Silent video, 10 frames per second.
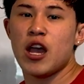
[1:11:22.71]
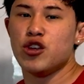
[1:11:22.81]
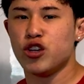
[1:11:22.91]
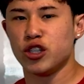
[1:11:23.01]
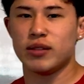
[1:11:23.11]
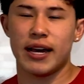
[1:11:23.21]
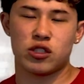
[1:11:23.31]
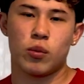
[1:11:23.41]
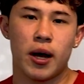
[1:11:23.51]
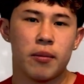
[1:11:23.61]
You can do that as
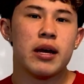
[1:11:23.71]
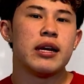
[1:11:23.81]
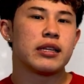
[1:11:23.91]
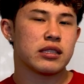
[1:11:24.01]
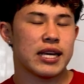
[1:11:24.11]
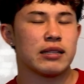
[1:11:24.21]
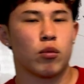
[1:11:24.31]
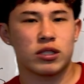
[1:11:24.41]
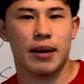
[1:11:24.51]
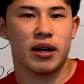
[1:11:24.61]
well and take
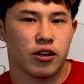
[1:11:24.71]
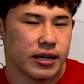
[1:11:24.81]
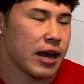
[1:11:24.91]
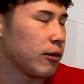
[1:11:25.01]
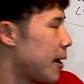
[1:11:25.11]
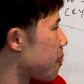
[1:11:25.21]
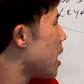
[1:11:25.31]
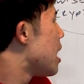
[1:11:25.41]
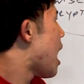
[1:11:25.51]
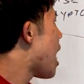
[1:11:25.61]
more time out of your day, right?
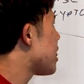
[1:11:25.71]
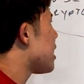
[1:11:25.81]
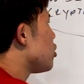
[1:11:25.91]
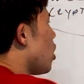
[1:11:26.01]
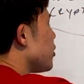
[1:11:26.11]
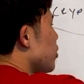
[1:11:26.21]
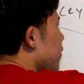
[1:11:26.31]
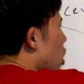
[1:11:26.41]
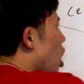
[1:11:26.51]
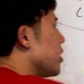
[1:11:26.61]
And then you also have
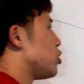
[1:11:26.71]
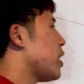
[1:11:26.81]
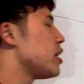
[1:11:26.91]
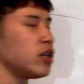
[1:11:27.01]
college, right?